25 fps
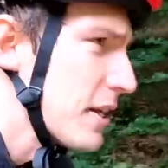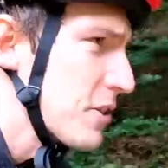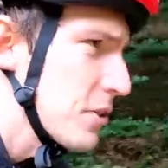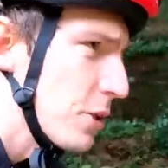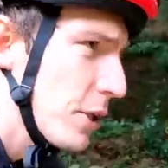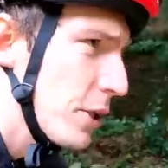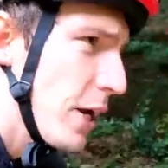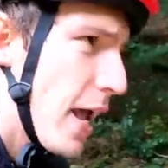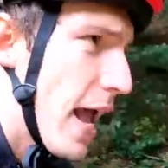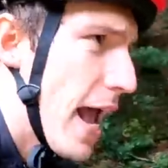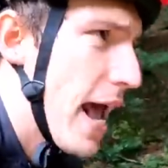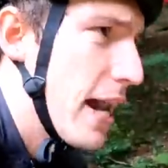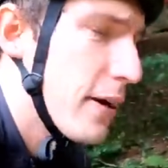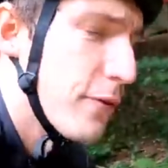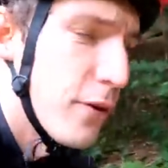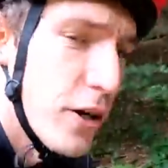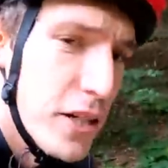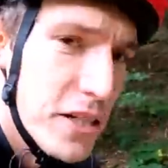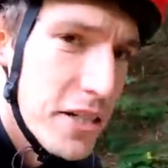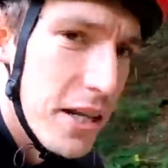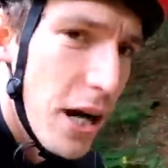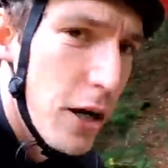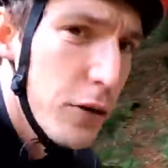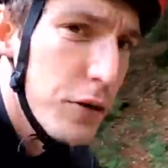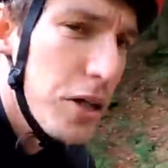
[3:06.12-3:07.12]
let's not get ahead of
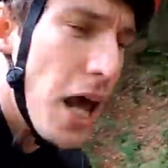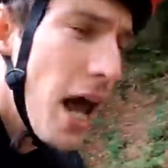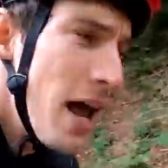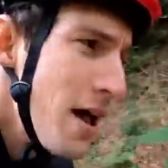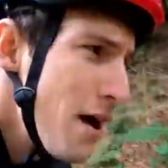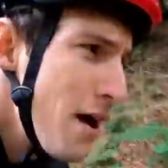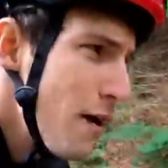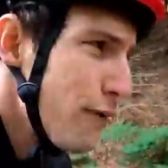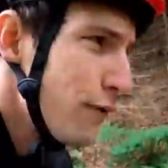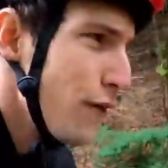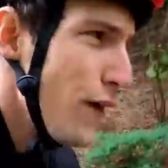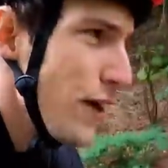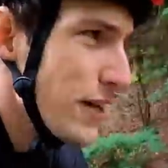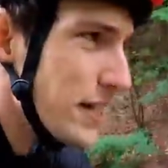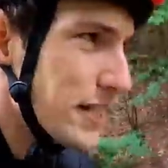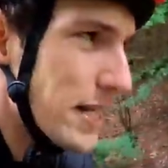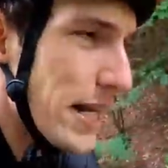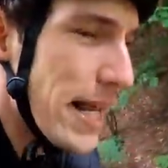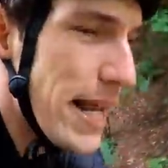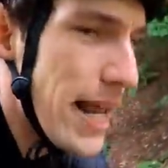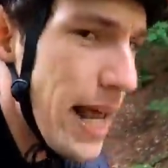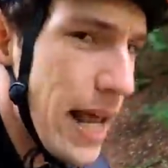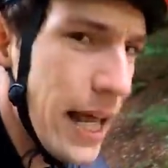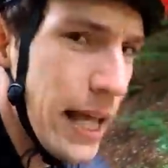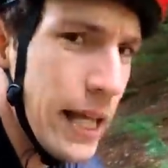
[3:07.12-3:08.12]
ourselves.
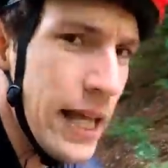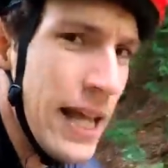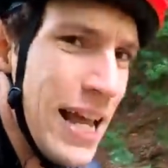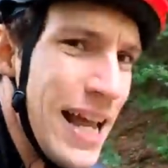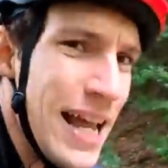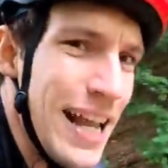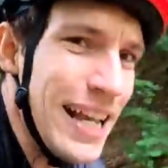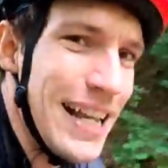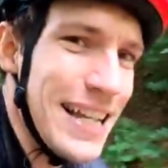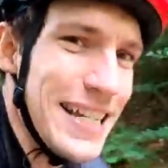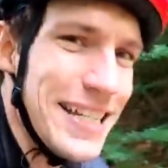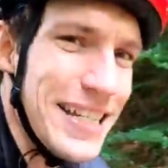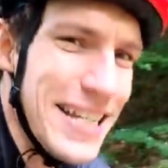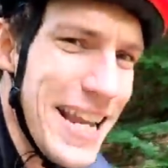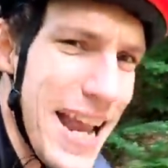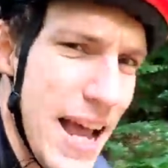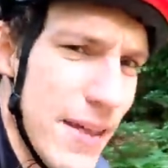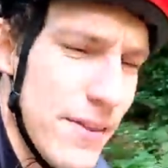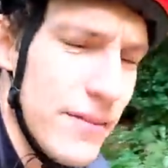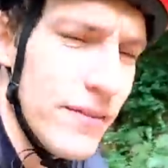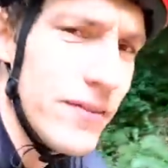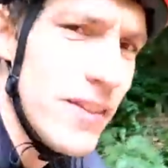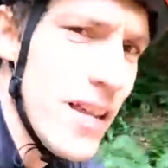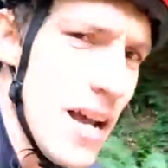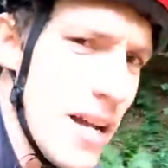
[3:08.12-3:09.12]
Firstly, let's see
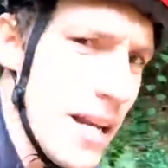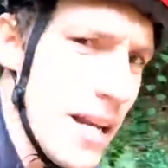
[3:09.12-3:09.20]
how they've